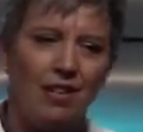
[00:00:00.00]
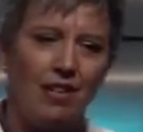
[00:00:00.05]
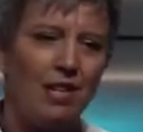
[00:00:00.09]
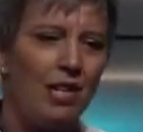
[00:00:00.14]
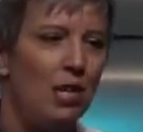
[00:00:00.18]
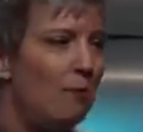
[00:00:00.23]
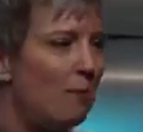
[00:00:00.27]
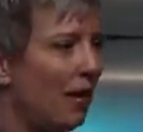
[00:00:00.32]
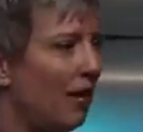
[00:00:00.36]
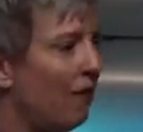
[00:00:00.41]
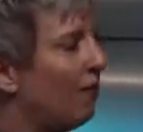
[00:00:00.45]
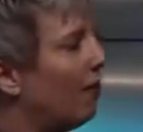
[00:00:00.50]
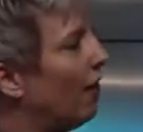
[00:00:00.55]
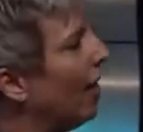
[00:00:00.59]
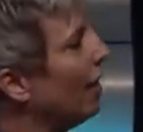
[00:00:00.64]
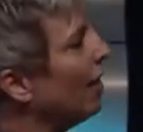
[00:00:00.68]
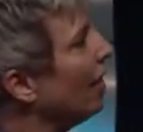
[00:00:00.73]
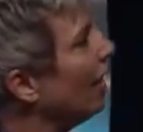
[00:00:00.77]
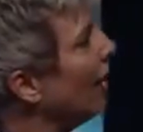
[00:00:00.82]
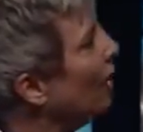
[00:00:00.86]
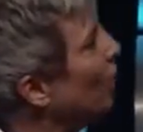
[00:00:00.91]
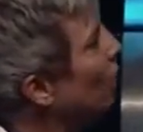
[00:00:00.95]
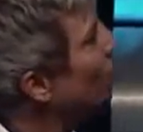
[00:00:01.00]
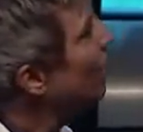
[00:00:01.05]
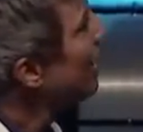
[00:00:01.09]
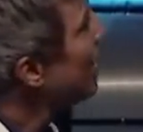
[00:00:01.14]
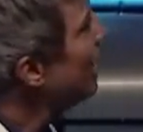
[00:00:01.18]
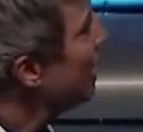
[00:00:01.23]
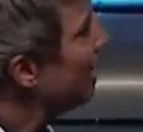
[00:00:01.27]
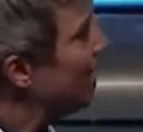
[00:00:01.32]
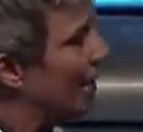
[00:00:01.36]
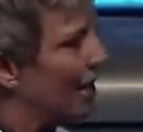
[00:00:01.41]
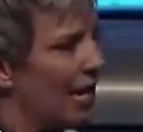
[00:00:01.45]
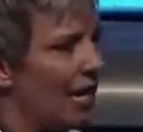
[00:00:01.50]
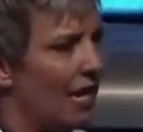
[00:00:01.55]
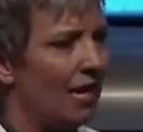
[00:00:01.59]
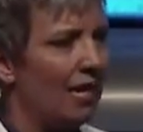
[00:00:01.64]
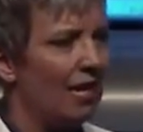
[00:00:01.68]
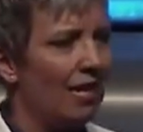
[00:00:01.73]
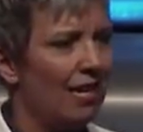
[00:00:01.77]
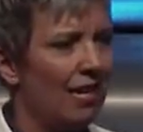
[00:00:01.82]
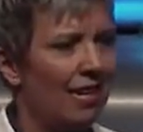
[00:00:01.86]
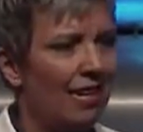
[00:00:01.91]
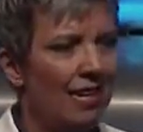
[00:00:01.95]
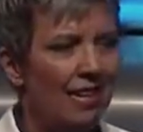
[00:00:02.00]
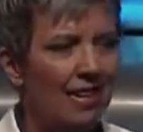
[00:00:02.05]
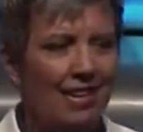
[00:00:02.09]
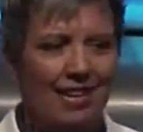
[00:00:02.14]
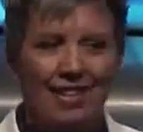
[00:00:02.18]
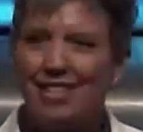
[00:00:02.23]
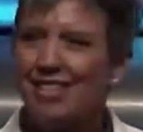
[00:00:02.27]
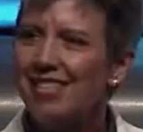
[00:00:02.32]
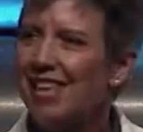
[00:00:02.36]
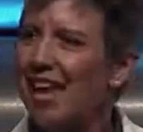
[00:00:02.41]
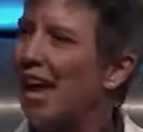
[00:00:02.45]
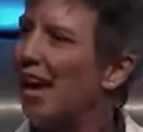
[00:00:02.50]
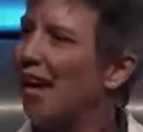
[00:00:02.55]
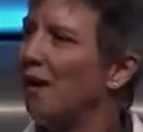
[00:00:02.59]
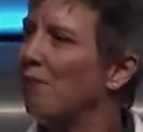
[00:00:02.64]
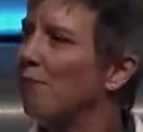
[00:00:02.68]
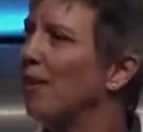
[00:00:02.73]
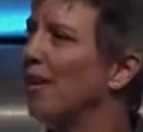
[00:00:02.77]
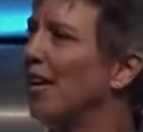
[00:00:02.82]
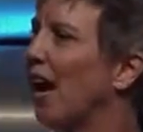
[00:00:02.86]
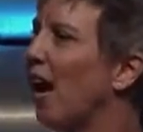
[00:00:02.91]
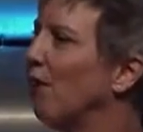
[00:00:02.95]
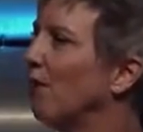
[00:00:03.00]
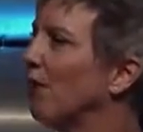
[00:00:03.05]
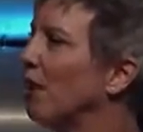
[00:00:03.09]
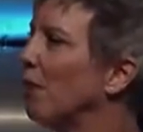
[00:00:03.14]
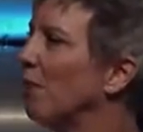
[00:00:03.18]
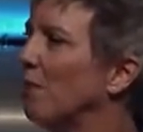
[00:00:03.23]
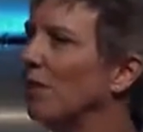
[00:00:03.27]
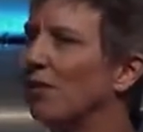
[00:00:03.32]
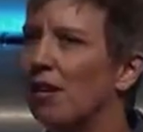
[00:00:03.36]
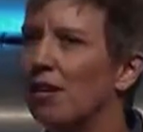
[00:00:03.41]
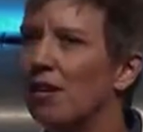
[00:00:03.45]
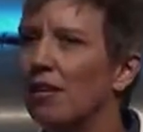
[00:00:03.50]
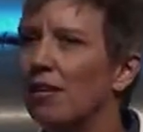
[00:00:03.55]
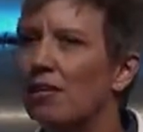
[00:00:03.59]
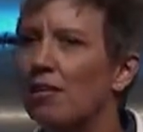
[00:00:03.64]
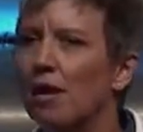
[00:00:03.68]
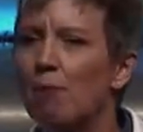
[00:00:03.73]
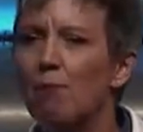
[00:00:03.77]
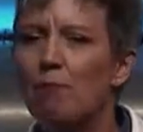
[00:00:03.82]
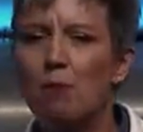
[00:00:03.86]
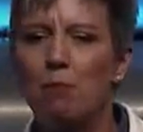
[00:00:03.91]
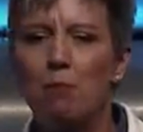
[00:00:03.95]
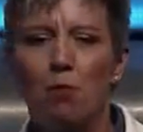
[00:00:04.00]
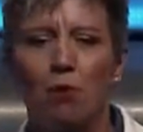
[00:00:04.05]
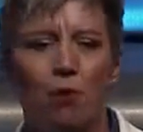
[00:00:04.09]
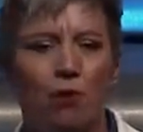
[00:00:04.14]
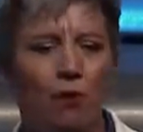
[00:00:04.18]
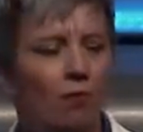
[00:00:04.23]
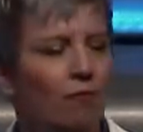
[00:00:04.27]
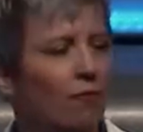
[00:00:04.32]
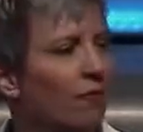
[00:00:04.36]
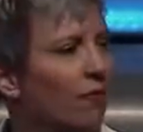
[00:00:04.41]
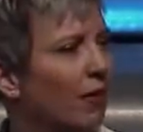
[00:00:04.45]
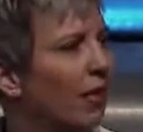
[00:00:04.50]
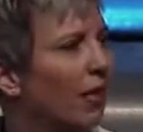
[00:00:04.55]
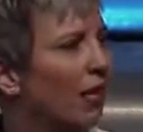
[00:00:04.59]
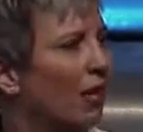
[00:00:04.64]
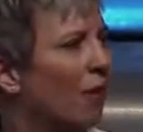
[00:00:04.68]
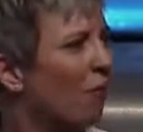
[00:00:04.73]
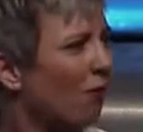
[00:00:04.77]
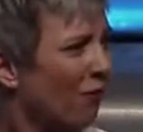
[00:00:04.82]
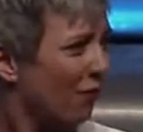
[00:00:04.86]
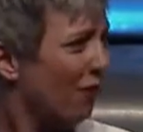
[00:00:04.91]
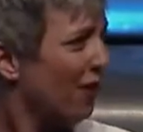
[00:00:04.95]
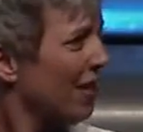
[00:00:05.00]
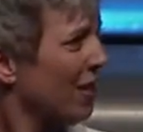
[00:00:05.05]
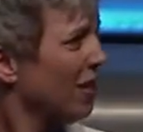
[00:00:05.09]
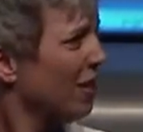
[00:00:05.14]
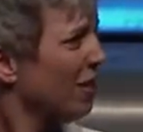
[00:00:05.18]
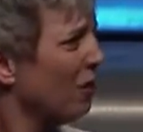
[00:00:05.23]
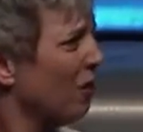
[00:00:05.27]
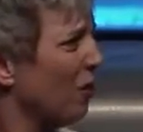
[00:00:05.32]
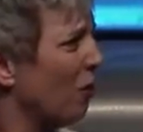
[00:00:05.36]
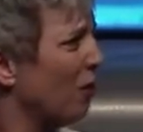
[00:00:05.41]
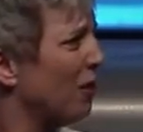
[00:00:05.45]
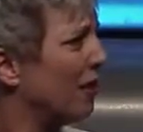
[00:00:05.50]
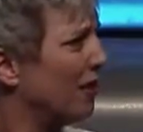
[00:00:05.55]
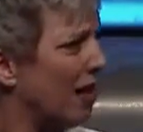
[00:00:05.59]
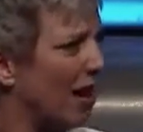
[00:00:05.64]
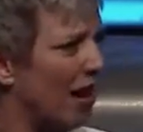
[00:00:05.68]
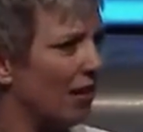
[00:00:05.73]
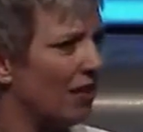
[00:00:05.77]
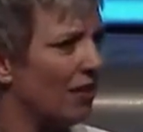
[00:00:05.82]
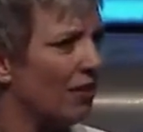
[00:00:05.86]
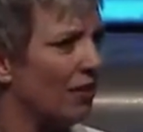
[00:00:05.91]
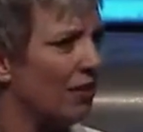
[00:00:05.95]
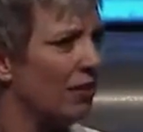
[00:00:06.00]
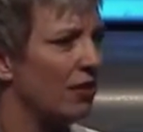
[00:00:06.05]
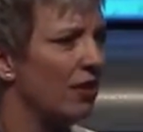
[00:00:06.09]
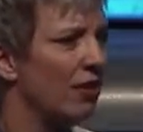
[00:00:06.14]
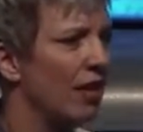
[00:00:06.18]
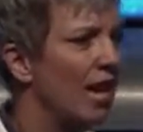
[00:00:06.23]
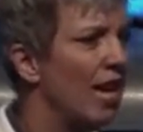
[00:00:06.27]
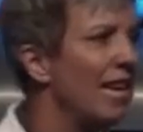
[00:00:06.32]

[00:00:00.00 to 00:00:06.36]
Now, you may find, like we did, that this AMD outcome is unacceptable. We're vision source doctors.